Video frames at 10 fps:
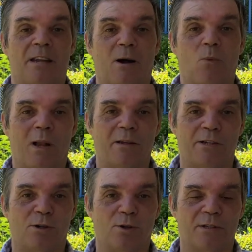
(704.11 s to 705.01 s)
how well do
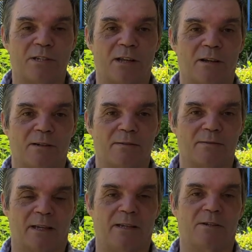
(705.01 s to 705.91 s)
you know this girl
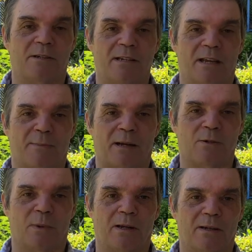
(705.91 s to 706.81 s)
that you're going to take back
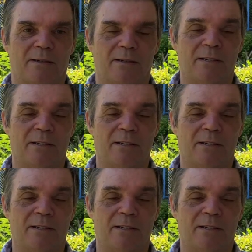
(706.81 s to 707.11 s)
to England?